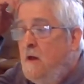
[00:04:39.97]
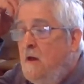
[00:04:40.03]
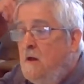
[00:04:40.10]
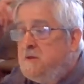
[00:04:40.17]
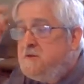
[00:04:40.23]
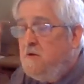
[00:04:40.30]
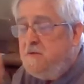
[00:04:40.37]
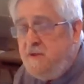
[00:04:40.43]

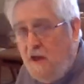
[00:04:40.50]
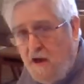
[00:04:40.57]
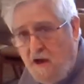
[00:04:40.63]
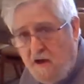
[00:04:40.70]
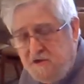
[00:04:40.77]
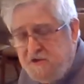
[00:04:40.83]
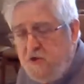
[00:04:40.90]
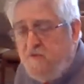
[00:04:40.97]
So
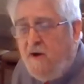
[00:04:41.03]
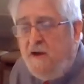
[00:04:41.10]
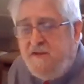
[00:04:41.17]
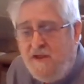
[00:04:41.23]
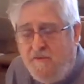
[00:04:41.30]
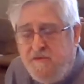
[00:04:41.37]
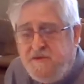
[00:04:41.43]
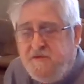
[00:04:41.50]
Schumann
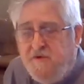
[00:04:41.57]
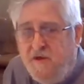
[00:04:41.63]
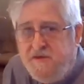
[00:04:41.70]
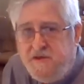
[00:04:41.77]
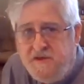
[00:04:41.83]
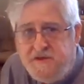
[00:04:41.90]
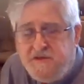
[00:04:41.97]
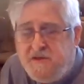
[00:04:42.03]
demonstrates
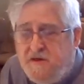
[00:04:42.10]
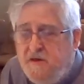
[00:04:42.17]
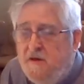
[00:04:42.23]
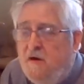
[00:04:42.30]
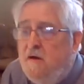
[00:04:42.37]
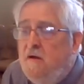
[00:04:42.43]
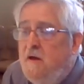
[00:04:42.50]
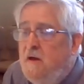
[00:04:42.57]
his
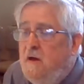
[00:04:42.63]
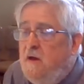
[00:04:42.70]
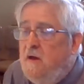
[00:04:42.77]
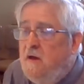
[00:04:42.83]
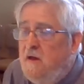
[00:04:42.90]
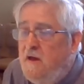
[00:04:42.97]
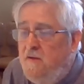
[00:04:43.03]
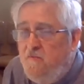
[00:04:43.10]
skill
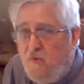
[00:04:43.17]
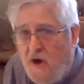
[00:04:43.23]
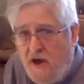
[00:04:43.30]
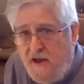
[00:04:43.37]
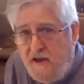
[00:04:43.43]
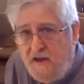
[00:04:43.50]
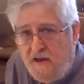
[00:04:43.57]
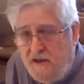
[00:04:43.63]
in
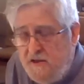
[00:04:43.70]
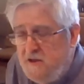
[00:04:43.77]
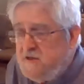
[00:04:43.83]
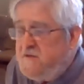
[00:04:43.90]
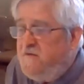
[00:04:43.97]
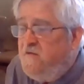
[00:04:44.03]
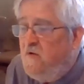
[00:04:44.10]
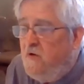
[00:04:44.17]
writing in this
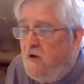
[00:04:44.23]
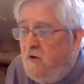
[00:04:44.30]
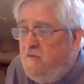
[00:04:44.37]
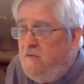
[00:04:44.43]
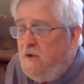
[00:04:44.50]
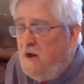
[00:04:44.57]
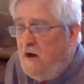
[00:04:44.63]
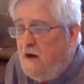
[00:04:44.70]
form
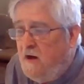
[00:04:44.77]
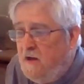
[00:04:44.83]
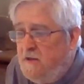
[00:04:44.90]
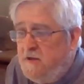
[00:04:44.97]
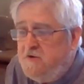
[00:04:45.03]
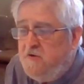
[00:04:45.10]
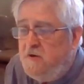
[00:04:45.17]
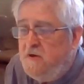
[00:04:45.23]
in the
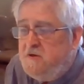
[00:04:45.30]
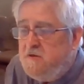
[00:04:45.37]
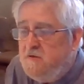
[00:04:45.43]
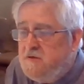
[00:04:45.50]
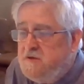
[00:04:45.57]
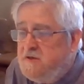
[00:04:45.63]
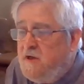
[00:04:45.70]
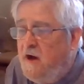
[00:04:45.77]
traditional
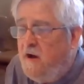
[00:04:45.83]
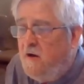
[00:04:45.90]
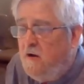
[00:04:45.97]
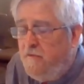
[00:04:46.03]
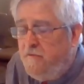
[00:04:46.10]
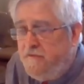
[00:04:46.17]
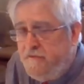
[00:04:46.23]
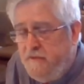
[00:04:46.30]
style.
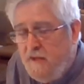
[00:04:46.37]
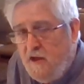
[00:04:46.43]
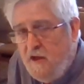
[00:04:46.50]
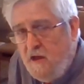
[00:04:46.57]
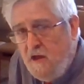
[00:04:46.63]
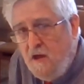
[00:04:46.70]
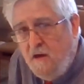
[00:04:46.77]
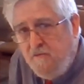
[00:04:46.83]

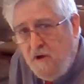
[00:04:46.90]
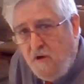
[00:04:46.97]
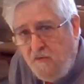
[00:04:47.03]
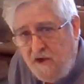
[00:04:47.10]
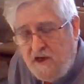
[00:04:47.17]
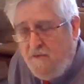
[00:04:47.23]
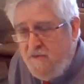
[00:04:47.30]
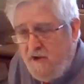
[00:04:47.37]
But we
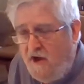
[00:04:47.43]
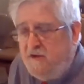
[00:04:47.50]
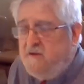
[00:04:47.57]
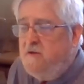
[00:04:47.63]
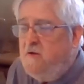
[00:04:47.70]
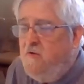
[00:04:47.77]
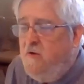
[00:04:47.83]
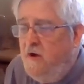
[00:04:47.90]
come back to the
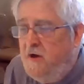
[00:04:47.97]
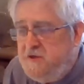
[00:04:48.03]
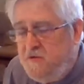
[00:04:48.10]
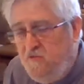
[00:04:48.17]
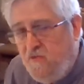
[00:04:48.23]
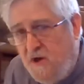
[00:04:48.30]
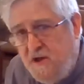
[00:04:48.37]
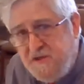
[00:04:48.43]
question,
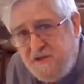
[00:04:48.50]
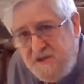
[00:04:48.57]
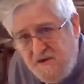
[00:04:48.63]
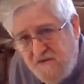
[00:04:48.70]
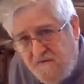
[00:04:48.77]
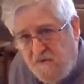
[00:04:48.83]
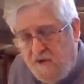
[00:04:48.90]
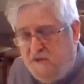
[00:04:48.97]
what is
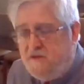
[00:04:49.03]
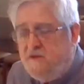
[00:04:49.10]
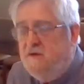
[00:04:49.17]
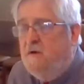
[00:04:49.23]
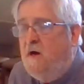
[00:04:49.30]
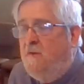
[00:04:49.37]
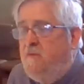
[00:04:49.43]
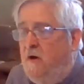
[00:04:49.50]
different
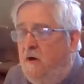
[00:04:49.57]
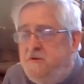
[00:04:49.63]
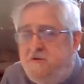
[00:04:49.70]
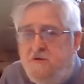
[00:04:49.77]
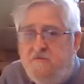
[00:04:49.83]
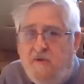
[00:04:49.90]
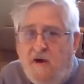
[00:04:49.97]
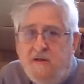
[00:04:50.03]
about
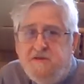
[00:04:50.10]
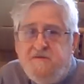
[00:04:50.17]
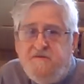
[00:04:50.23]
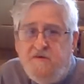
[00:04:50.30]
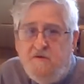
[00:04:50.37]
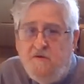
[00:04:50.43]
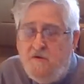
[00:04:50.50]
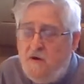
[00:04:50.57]
Schumann's
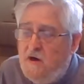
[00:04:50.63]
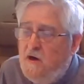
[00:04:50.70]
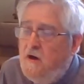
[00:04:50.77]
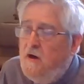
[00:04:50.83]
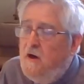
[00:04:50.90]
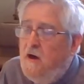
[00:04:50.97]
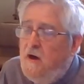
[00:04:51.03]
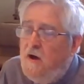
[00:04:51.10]
fugue
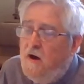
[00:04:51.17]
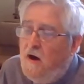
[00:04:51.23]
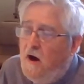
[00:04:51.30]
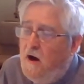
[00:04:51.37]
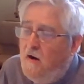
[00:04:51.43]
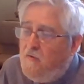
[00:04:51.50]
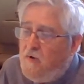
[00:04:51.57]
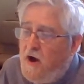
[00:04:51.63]

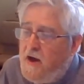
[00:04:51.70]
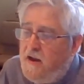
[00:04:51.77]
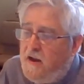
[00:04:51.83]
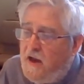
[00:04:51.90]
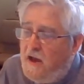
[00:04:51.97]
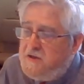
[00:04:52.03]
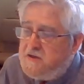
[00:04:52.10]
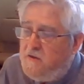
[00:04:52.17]
writing
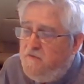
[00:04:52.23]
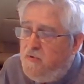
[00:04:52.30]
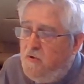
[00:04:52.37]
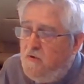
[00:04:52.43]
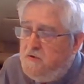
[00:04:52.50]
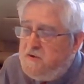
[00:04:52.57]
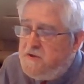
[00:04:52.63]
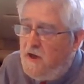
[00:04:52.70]
as
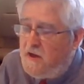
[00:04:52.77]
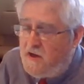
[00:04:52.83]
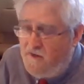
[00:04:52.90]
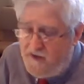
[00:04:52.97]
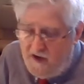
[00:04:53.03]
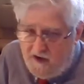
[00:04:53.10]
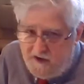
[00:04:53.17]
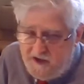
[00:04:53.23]
composed
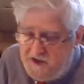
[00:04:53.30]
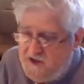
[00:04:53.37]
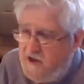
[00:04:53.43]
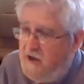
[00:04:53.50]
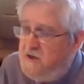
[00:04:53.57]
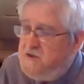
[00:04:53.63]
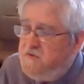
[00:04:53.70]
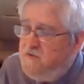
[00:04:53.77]
compared to
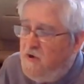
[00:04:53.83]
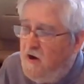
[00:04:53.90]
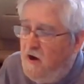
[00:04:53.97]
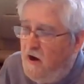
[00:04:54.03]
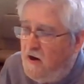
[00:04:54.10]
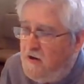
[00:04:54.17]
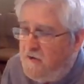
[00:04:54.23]
J.S. Bach?